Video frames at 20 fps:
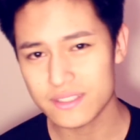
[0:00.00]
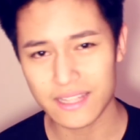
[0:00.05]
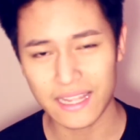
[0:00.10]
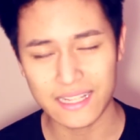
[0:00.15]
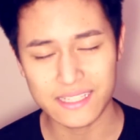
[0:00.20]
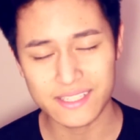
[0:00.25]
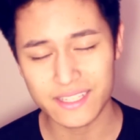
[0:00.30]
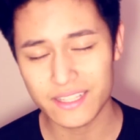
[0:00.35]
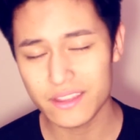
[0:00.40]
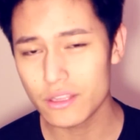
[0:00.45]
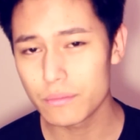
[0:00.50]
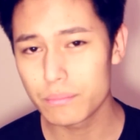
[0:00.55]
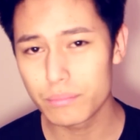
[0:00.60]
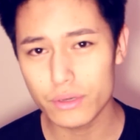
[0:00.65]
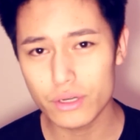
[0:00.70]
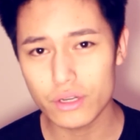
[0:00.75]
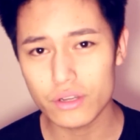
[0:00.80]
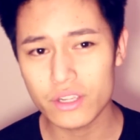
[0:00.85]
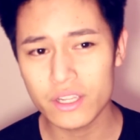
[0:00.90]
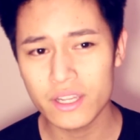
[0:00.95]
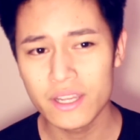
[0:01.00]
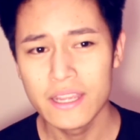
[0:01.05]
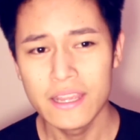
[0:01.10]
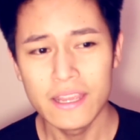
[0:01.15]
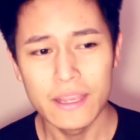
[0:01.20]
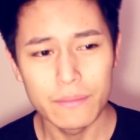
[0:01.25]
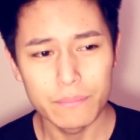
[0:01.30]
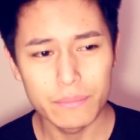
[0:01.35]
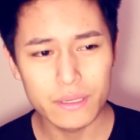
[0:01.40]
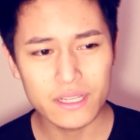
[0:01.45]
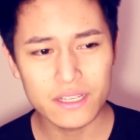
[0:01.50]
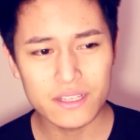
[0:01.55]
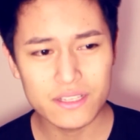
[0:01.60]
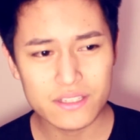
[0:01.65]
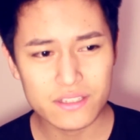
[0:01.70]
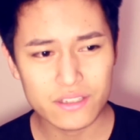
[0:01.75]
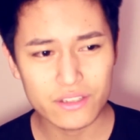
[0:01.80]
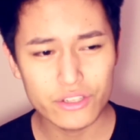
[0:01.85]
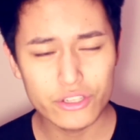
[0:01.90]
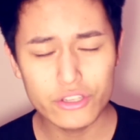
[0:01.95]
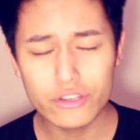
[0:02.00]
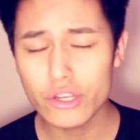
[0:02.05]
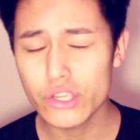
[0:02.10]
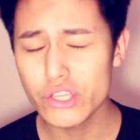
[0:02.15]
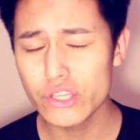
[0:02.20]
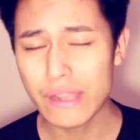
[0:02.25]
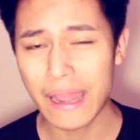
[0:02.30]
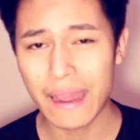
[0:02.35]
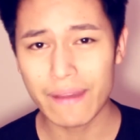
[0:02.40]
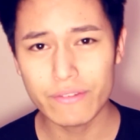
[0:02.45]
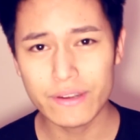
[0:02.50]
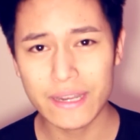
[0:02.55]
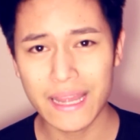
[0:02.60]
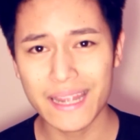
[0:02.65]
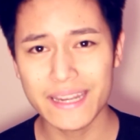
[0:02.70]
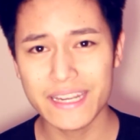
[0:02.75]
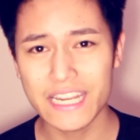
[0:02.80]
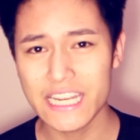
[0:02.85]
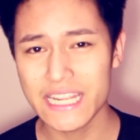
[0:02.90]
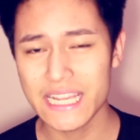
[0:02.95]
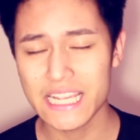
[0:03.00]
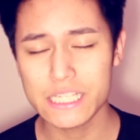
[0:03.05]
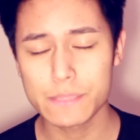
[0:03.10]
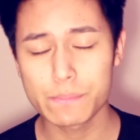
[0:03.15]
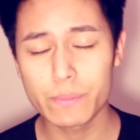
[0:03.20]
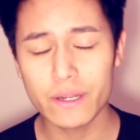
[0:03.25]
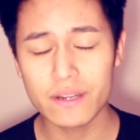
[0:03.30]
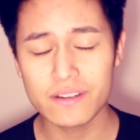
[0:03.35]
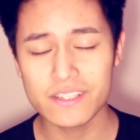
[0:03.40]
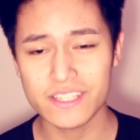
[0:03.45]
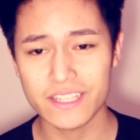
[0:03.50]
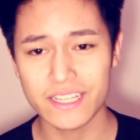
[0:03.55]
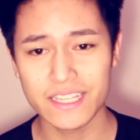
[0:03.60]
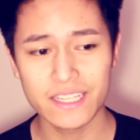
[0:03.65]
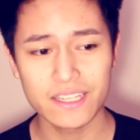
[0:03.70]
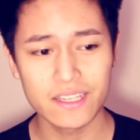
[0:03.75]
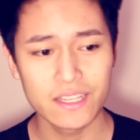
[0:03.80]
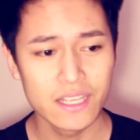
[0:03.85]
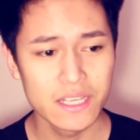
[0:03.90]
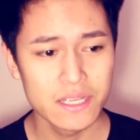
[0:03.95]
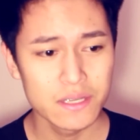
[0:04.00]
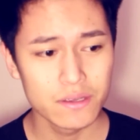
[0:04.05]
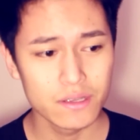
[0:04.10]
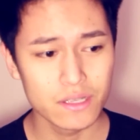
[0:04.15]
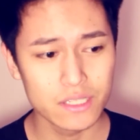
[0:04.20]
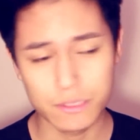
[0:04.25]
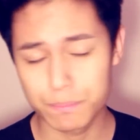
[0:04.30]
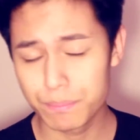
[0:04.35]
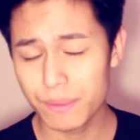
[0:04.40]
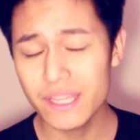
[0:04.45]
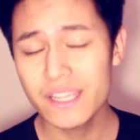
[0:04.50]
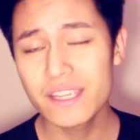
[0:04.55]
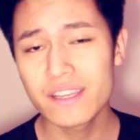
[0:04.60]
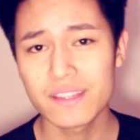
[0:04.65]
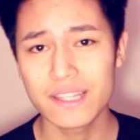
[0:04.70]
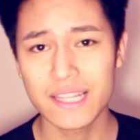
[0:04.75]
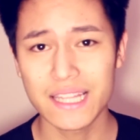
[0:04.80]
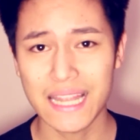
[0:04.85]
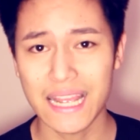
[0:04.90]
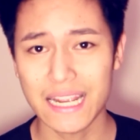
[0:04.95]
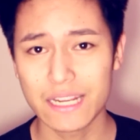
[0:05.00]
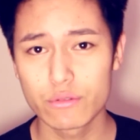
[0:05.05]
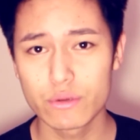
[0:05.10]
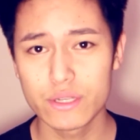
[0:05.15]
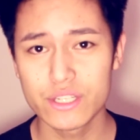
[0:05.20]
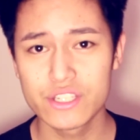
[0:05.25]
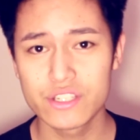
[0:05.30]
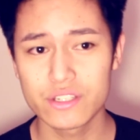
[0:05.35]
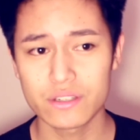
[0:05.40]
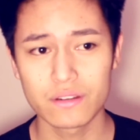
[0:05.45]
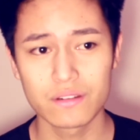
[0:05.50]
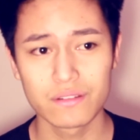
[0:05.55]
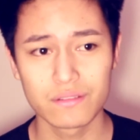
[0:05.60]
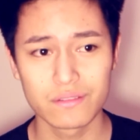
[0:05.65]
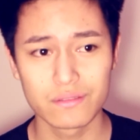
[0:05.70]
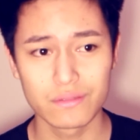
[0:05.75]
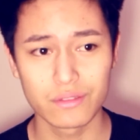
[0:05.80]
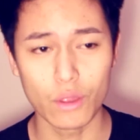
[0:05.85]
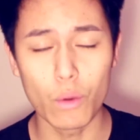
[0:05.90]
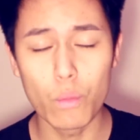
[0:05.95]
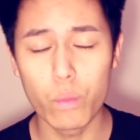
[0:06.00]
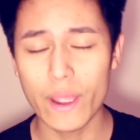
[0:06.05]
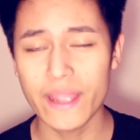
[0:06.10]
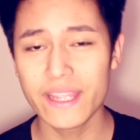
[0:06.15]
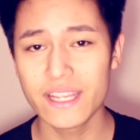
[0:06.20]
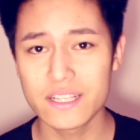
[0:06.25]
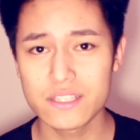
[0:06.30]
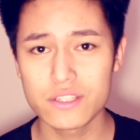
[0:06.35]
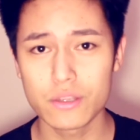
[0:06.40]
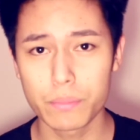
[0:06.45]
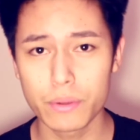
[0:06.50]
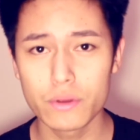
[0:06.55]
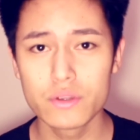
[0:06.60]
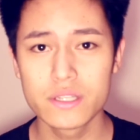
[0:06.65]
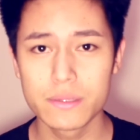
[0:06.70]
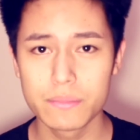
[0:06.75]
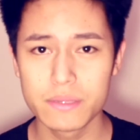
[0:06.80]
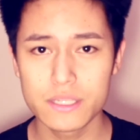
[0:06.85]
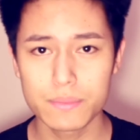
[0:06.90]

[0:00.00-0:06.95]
that's in the book because, you know, you haven't had any experience in speaking the language the way it's supposed to be